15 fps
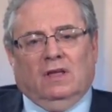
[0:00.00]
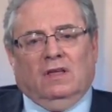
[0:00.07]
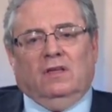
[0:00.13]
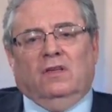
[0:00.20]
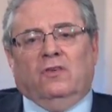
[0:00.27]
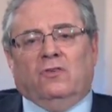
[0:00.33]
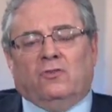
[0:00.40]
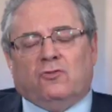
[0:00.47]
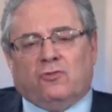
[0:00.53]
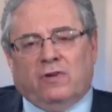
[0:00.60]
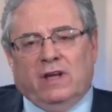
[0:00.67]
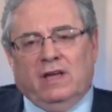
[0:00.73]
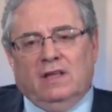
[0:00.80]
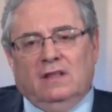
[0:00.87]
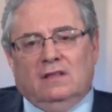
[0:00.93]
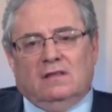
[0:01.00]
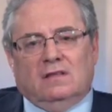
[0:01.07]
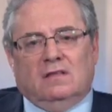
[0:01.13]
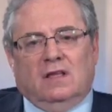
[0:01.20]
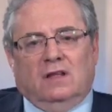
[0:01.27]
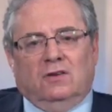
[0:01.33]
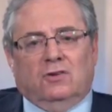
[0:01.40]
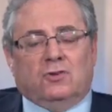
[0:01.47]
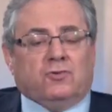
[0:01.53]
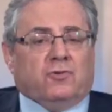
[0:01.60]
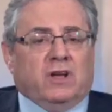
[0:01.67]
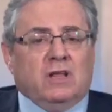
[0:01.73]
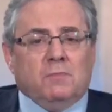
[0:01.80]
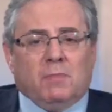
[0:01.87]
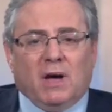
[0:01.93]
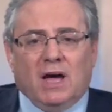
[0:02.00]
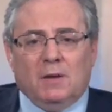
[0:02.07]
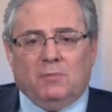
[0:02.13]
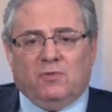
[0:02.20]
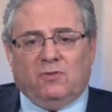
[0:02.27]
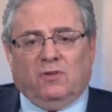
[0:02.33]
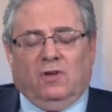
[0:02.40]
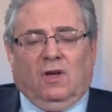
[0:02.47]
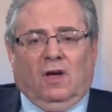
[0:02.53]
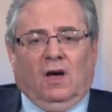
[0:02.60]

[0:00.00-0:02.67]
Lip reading: is drained, that your drain pipes